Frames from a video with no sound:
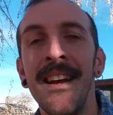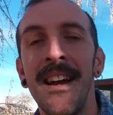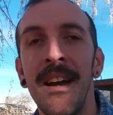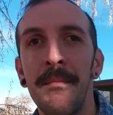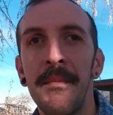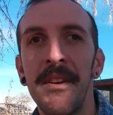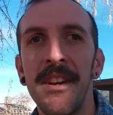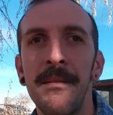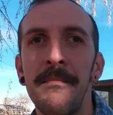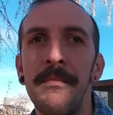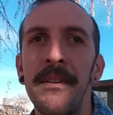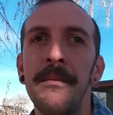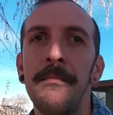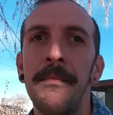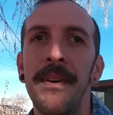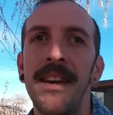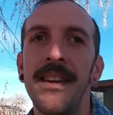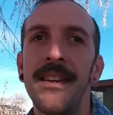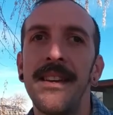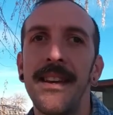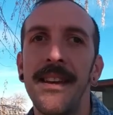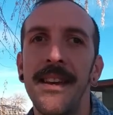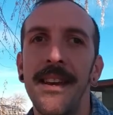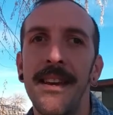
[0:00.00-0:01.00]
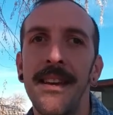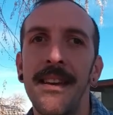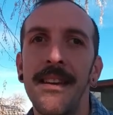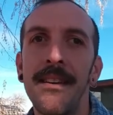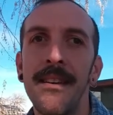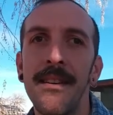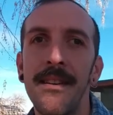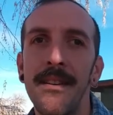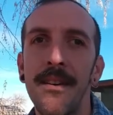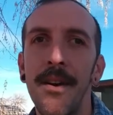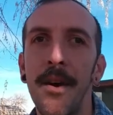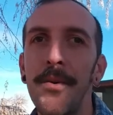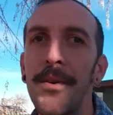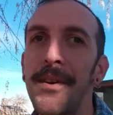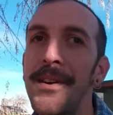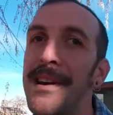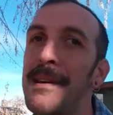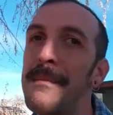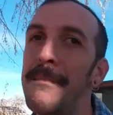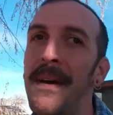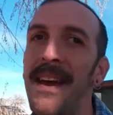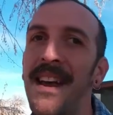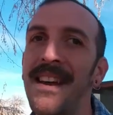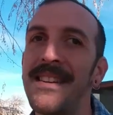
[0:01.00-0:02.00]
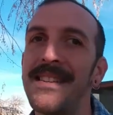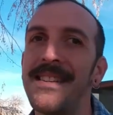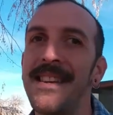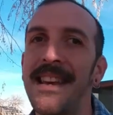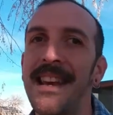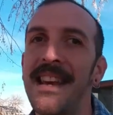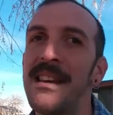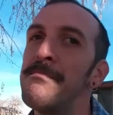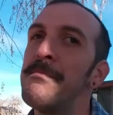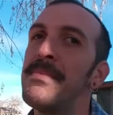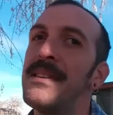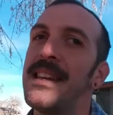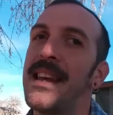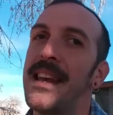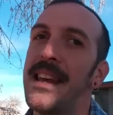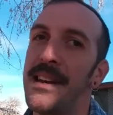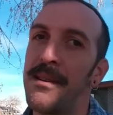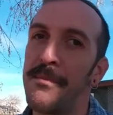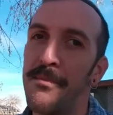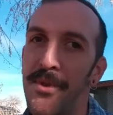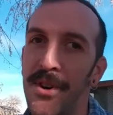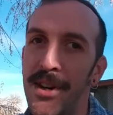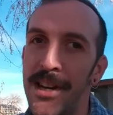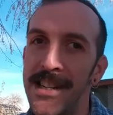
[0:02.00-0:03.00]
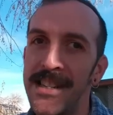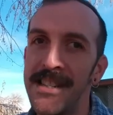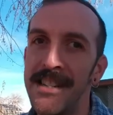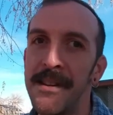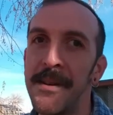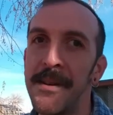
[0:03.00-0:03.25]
I'm going to be making coconut pandan banana bread.